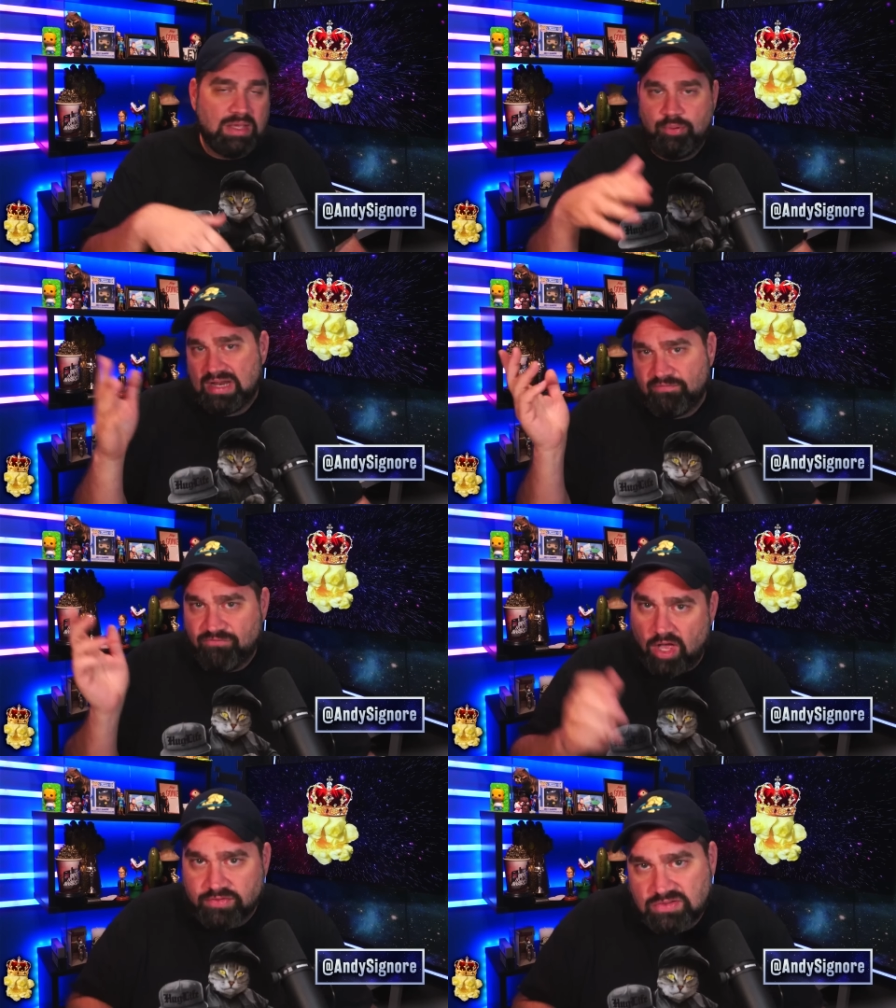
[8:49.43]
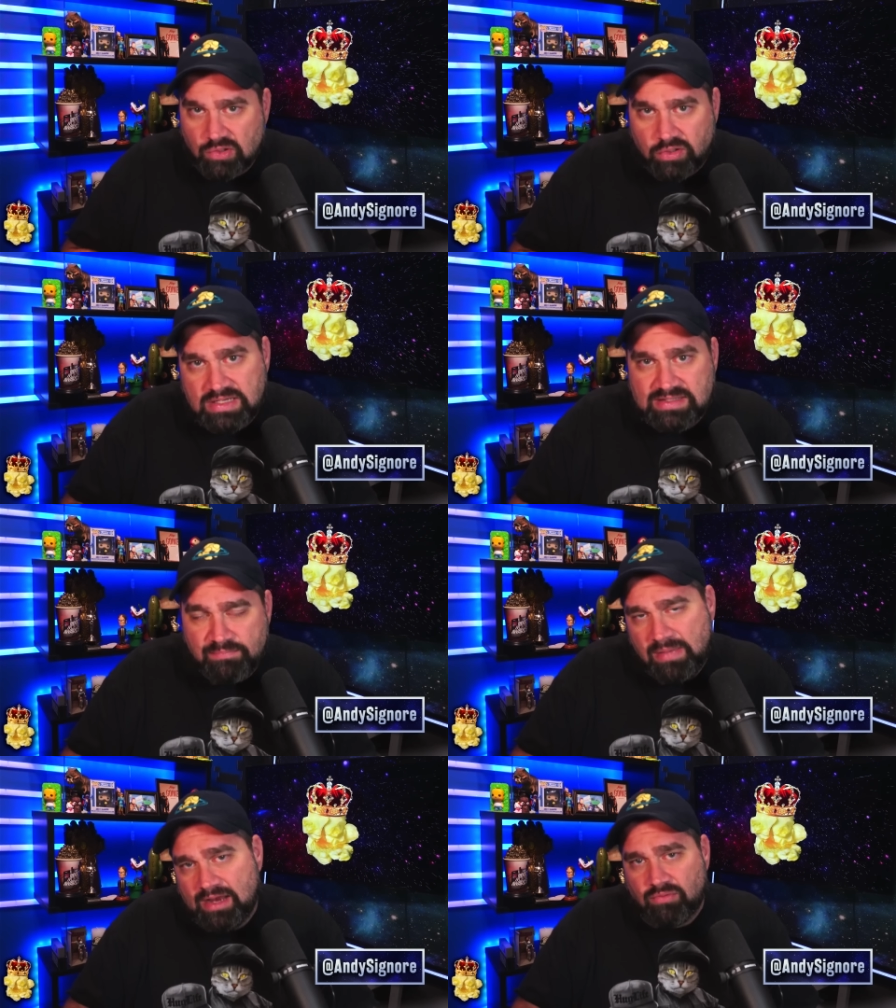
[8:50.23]
They put out false stories
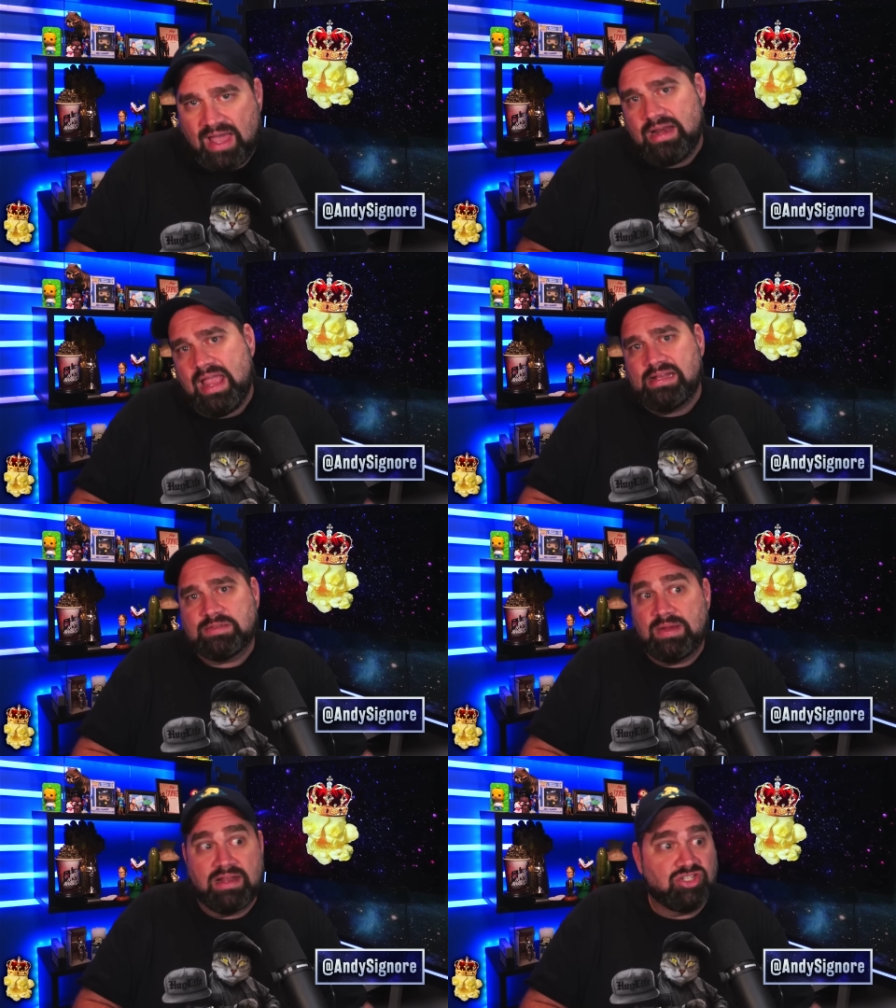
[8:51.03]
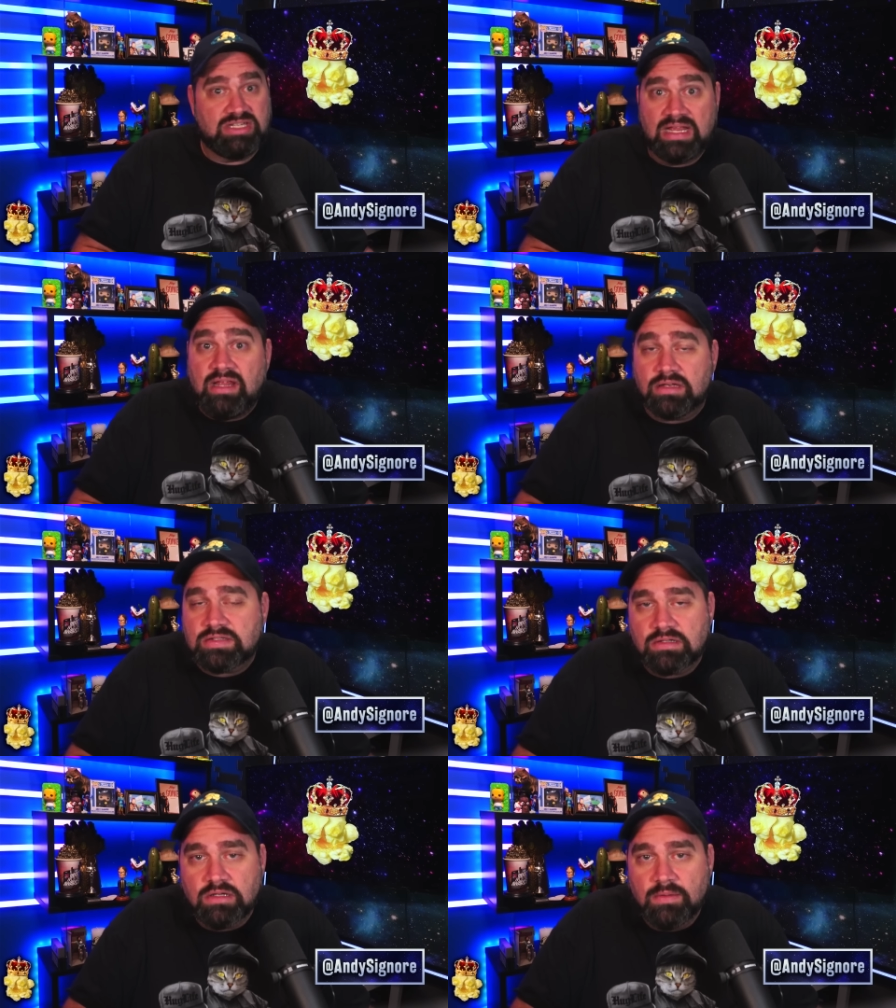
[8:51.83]
that Meg Ryan hates me and she didn't.